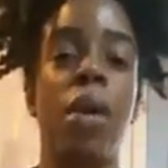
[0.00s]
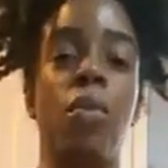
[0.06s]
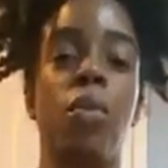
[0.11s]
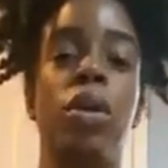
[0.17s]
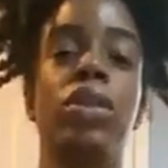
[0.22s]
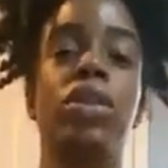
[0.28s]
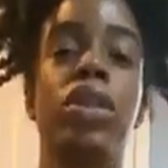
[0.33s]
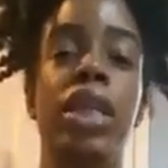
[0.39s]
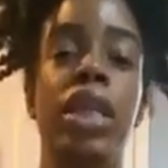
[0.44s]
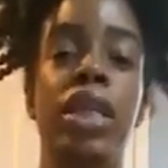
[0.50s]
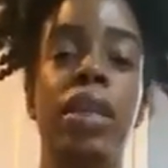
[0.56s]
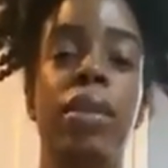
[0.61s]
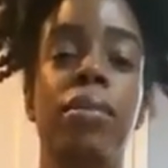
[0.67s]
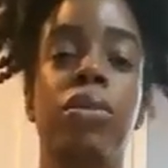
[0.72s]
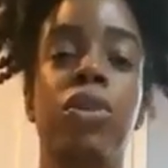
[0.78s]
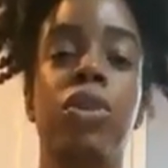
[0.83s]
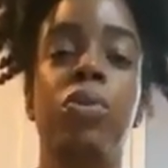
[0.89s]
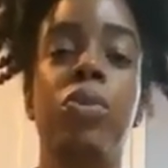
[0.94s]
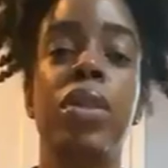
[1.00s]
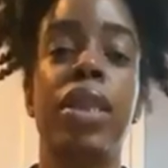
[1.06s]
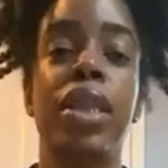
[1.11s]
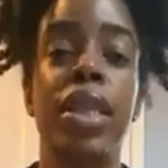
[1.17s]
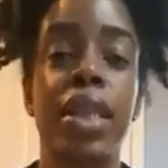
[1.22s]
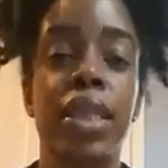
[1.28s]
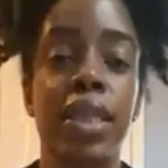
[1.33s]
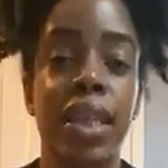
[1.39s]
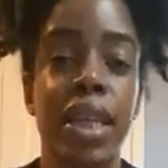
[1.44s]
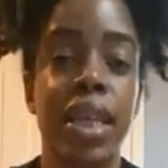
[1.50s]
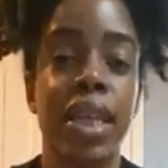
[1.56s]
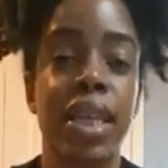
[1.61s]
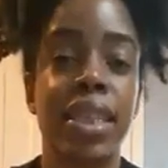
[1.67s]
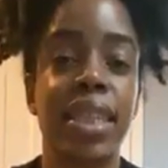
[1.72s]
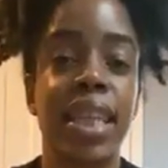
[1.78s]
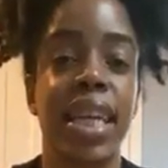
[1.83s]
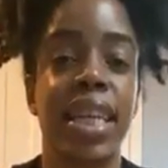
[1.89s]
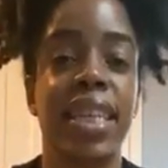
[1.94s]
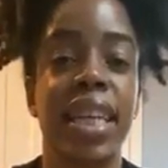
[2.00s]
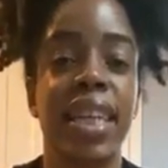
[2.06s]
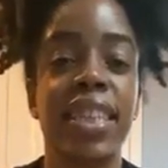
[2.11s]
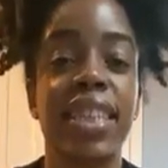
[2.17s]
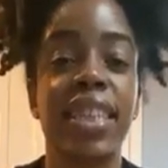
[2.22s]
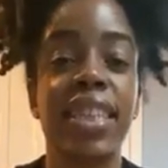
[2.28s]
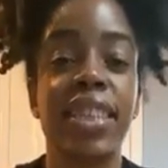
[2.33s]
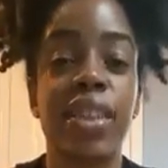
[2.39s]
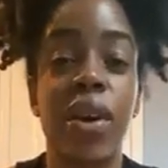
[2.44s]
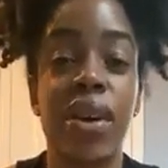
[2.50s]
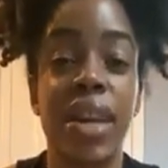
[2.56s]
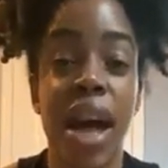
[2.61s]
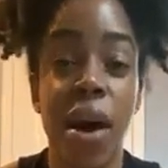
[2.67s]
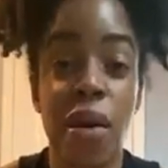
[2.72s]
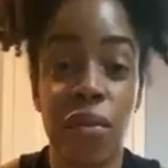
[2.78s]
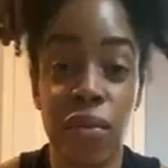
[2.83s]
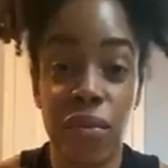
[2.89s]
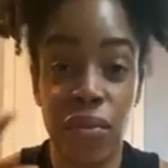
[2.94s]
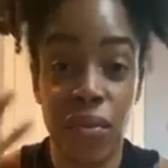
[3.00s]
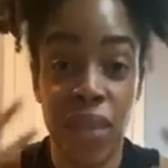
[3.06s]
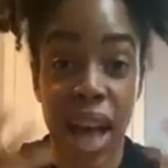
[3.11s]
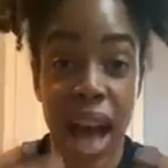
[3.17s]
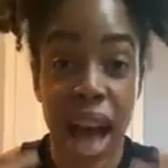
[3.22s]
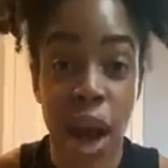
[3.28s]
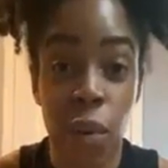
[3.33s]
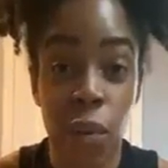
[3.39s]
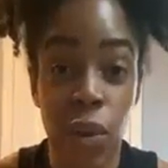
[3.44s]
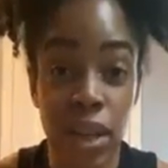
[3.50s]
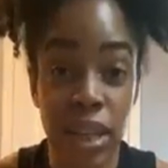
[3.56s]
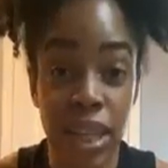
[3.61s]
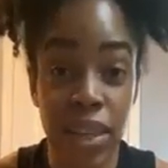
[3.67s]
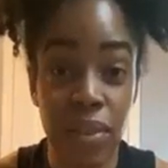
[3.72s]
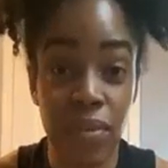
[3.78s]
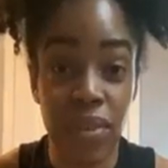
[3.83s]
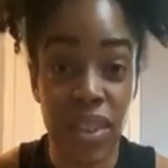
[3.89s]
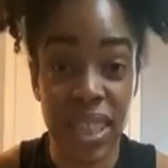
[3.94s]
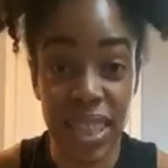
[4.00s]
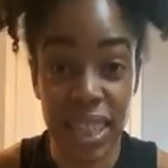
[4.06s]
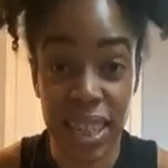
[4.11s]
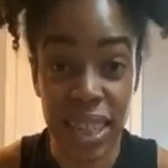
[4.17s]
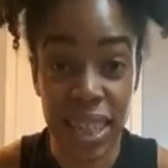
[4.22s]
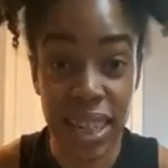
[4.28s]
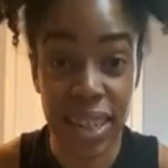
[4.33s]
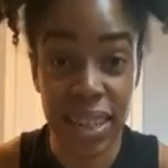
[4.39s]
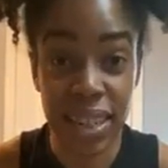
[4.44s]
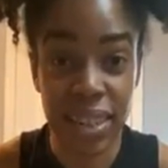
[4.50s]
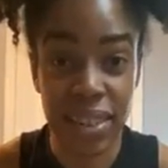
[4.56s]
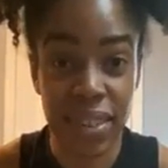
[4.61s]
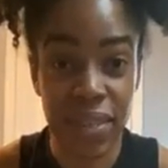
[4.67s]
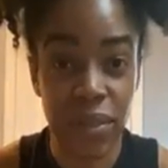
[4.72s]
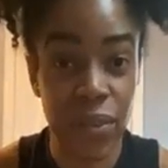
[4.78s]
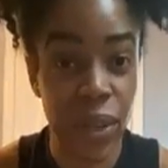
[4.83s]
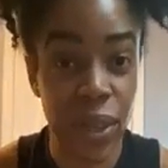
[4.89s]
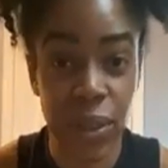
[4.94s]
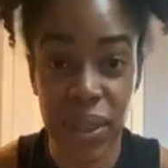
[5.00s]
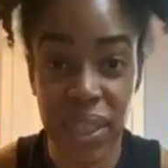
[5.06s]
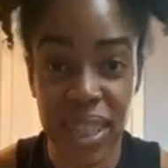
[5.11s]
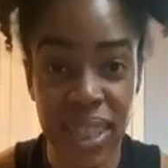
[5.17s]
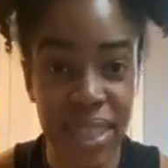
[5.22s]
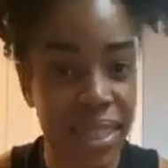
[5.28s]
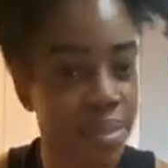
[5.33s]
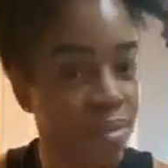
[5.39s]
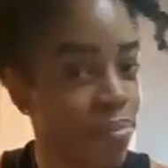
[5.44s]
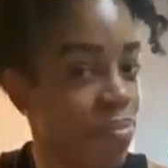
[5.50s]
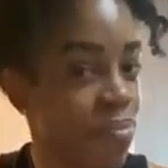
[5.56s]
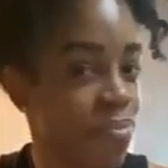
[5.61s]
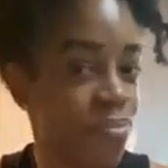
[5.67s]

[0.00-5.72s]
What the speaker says: I want to encourage you with this, is it doesn't start out outwardly physically first.